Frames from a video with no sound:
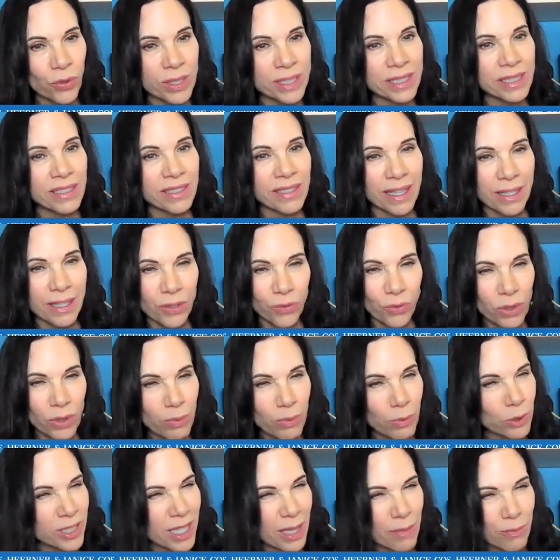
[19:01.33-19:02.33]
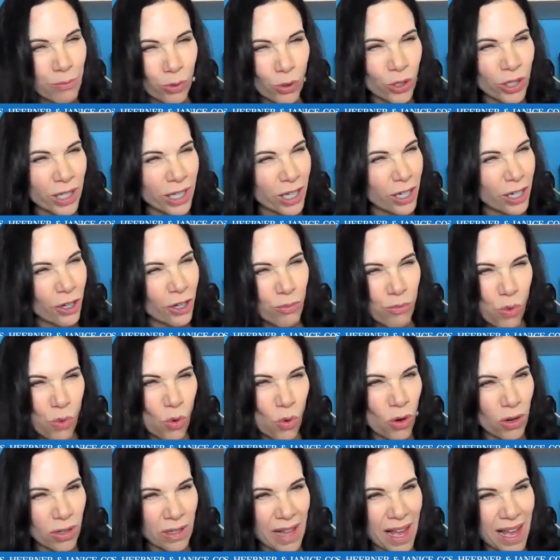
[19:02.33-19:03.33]
increases like 3% per year,
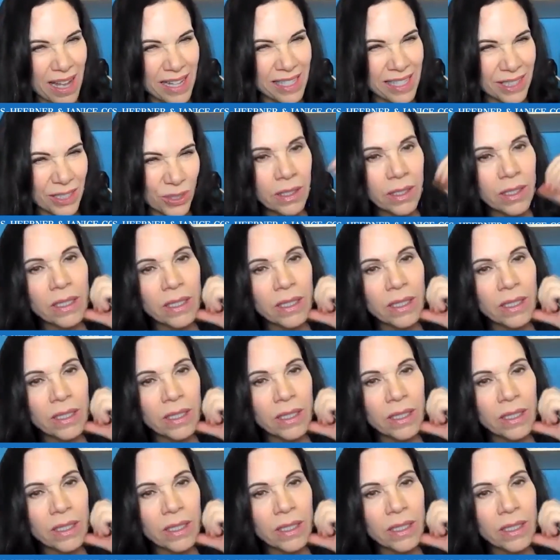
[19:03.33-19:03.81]
more or less.